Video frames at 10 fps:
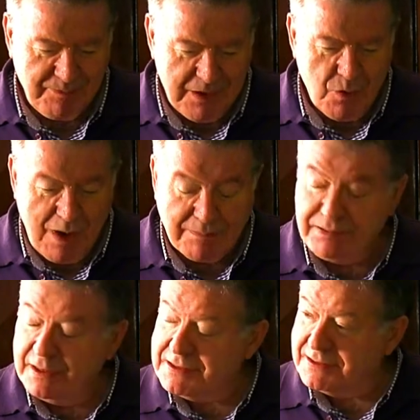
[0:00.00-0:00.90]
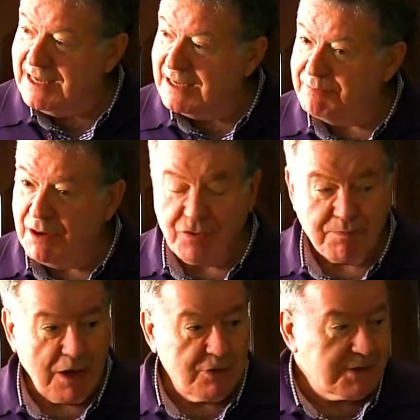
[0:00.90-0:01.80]
one person had both
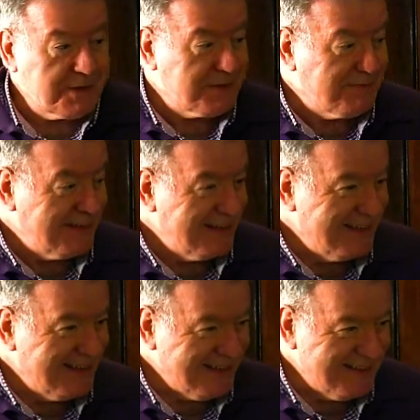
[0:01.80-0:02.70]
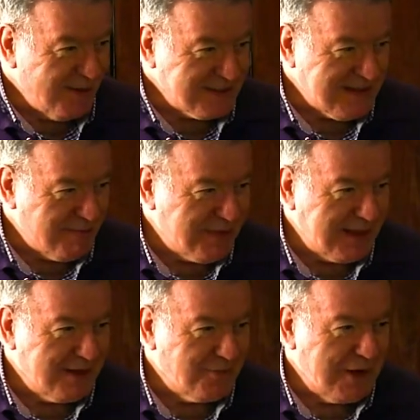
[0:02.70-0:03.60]
posts, not
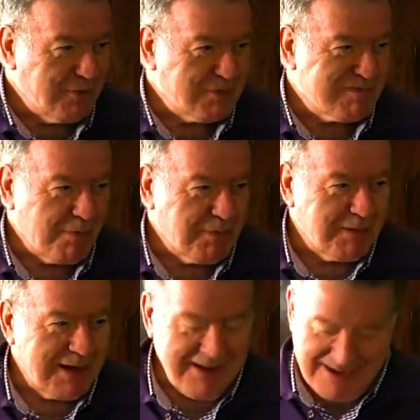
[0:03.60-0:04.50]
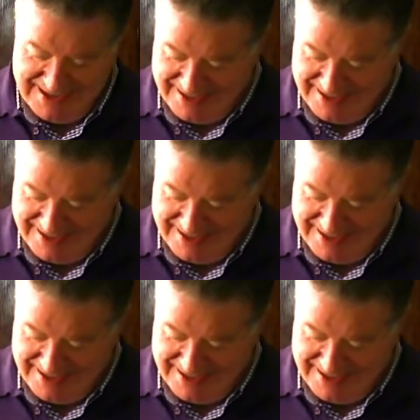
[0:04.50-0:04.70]
something that we would probably